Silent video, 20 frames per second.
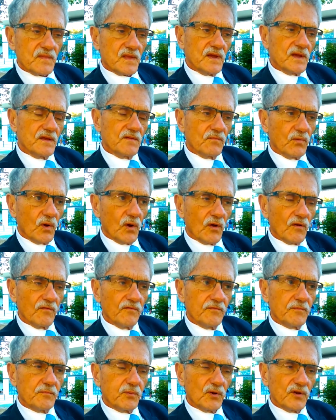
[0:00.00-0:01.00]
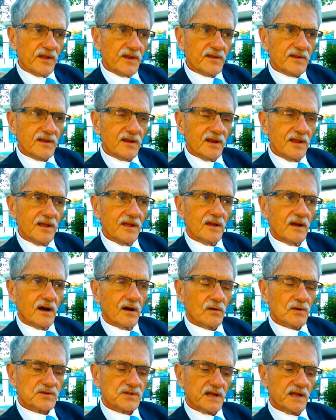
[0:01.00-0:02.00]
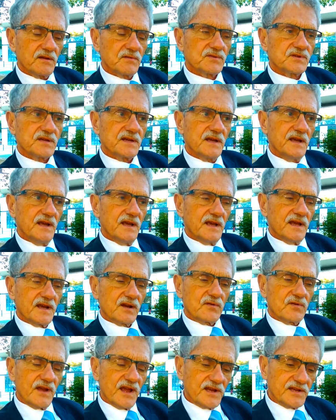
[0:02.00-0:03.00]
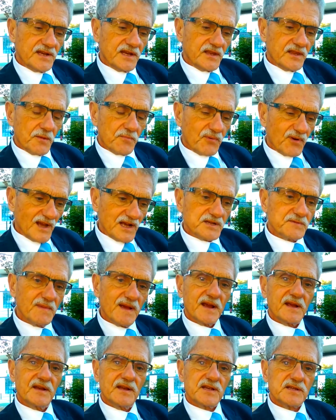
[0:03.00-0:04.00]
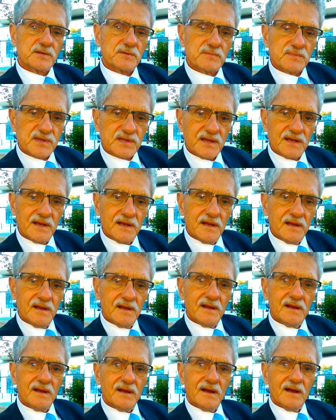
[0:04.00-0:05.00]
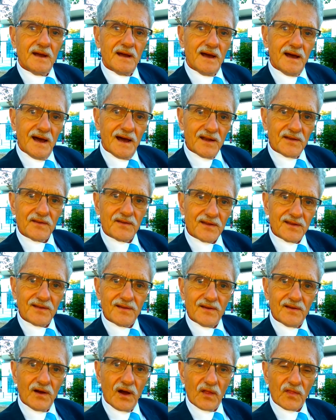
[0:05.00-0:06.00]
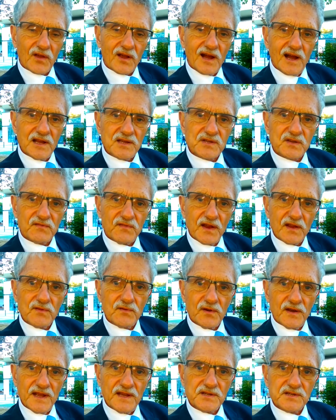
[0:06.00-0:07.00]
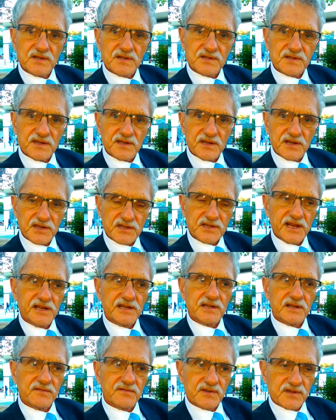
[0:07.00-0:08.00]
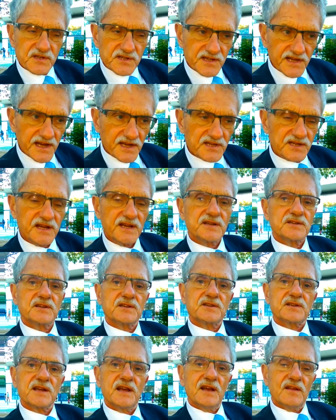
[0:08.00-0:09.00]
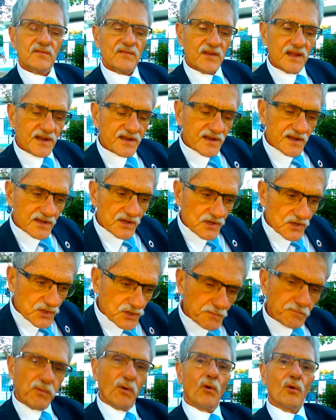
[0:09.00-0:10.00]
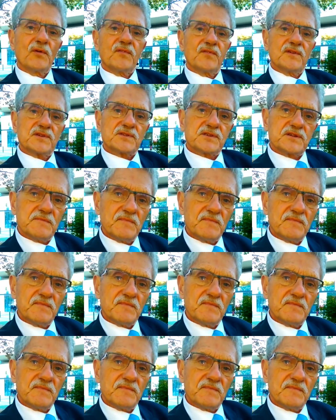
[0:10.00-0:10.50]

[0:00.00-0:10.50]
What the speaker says: involve politically ourselves in creating the price mechanisms and other kinds of regulations and incentives and taxations that support this.